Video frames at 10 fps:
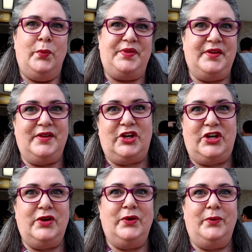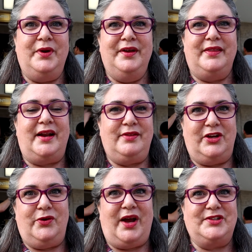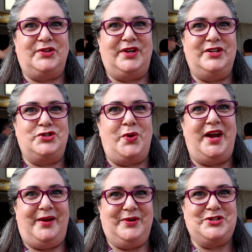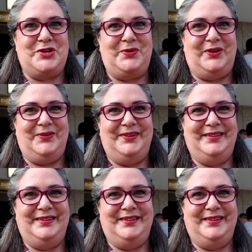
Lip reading: within the queue that I think you guys are going to enjoy, and I want to show you.